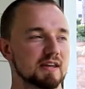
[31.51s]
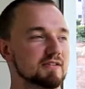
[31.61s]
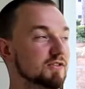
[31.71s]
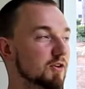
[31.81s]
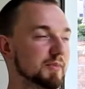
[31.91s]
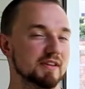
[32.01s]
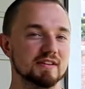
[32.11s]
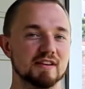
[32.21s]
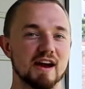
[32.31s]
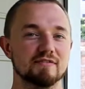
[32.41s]
he sold me
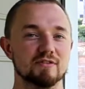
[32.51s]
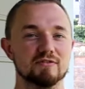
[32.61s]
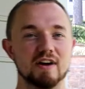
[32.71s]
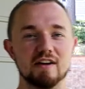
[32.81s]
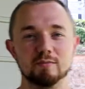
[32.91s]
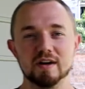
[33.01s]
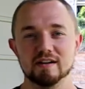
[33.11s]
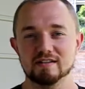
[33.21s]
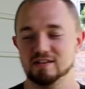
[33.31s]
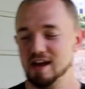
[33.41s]
this guy for five
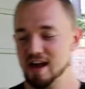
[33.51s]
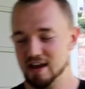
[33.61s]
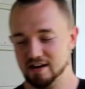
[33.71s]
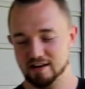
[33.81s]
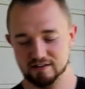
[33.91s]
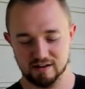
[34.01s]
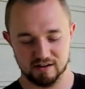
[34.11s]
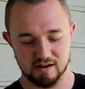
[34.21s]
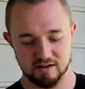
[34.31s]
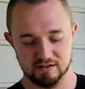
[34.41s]
bucks and I was like
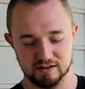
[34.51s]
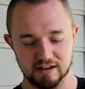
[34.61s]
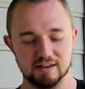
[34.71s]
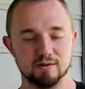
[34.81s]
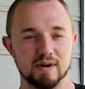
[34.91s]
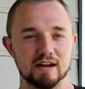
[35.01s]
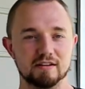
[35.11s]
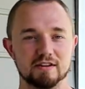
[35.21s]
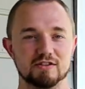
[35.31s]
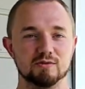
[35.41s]
oh I was like either way it
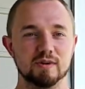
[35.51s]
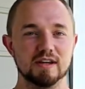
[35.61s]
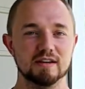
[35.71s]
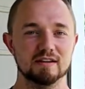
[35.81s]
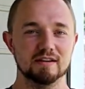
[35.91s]
looks sweet